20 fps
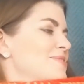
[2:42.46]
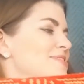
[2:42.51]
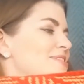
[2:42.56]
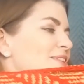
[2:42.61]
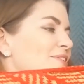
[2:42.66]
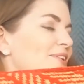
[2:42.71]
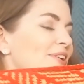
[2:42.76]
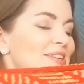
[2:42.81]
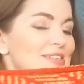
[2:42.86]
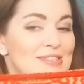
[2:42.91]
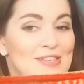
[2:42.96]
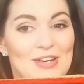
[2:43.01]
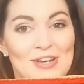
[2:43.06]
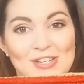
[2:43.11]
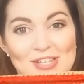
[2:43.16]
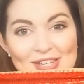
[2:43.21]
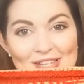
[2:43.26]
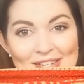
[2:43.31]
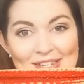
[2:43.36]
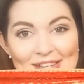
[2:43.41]
so
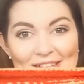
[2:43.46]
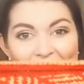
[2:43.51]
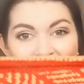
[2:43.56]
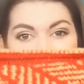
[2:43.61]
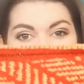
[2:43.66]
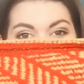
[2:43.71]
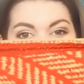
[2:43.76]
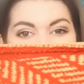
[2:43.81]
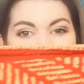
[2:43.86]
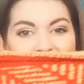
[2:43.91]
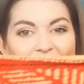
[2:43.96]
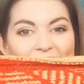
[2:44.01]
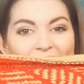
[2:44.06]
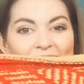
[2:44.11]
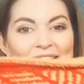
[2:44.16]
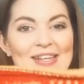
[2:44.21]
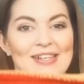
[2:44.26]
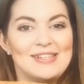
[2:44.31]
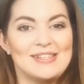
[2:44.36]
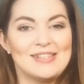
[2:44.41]
excited. This
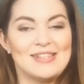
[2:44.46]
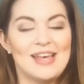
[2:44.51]
is